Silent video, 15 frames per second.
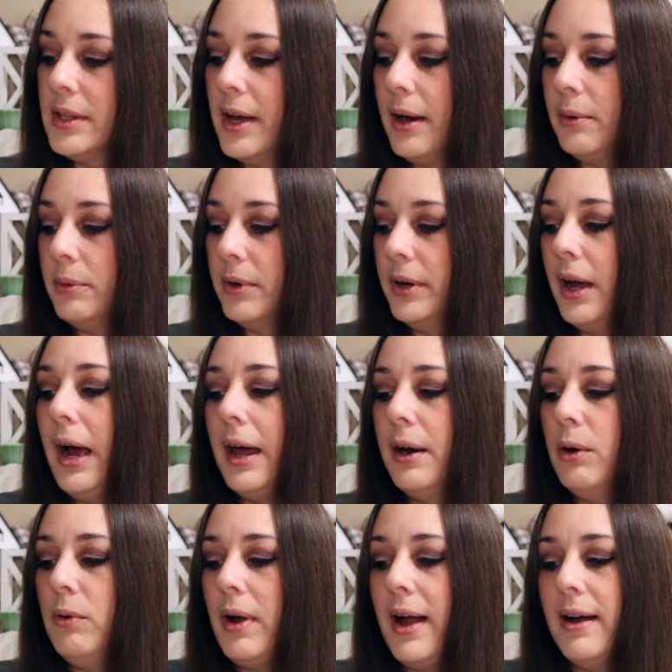that one. I
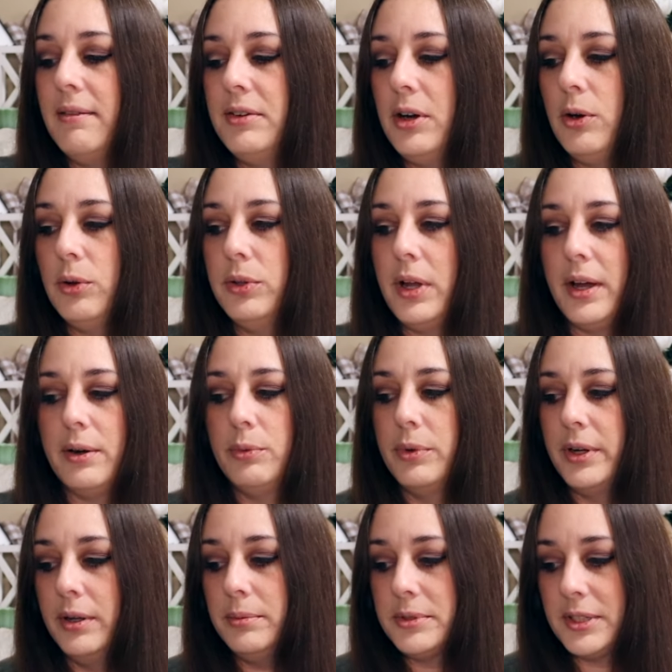don't have a whole lot of
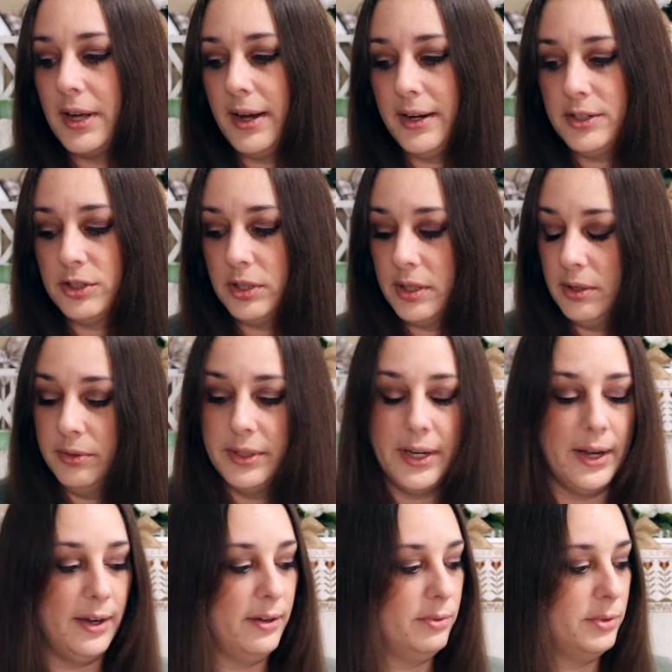whips. I actually only
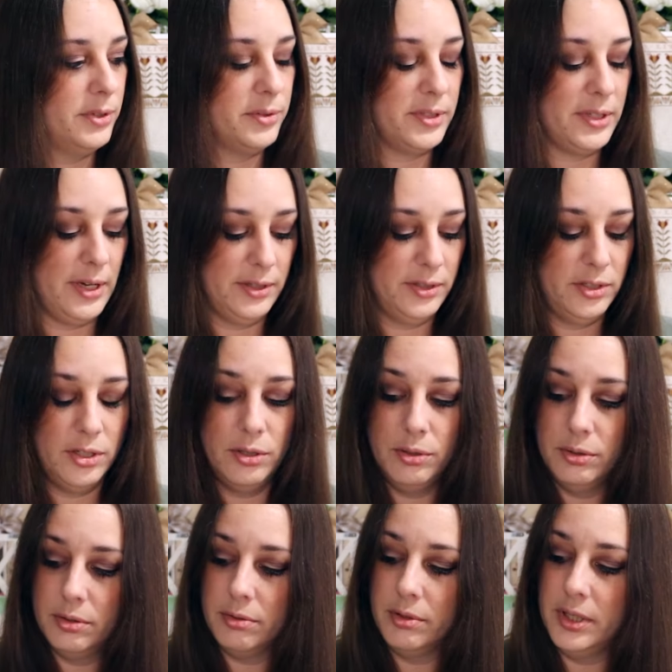have, what's that, 2,
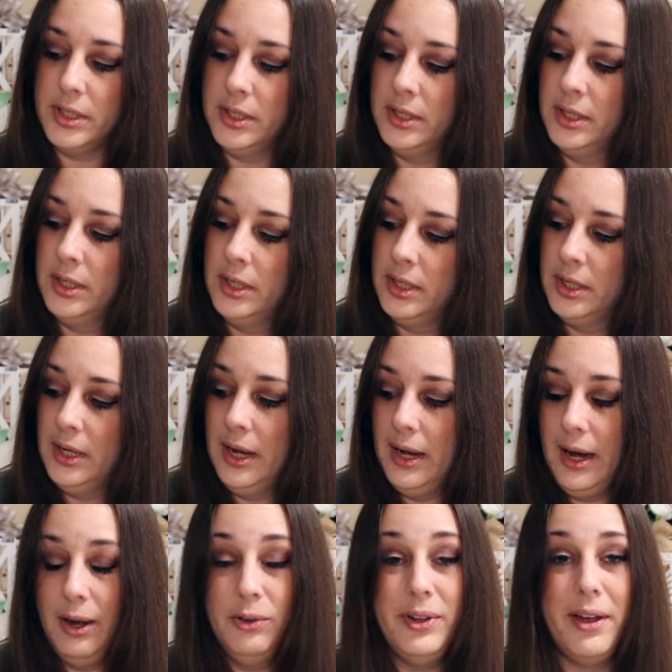3?
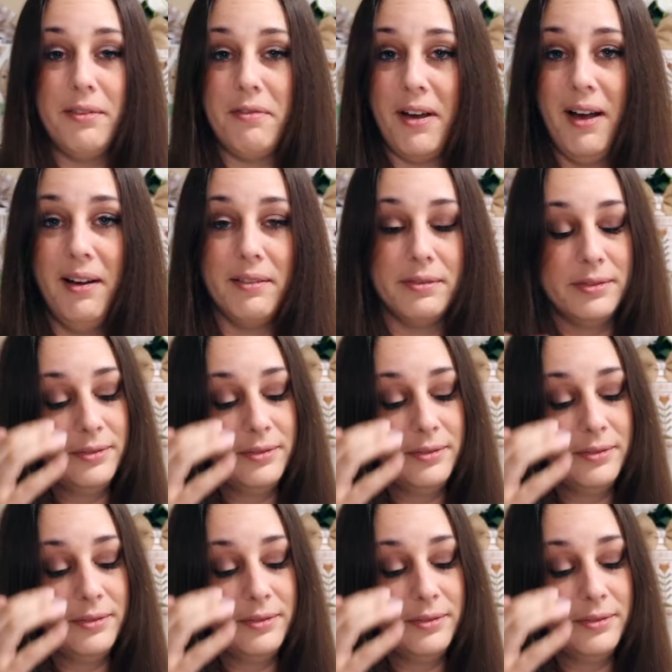I only have 5.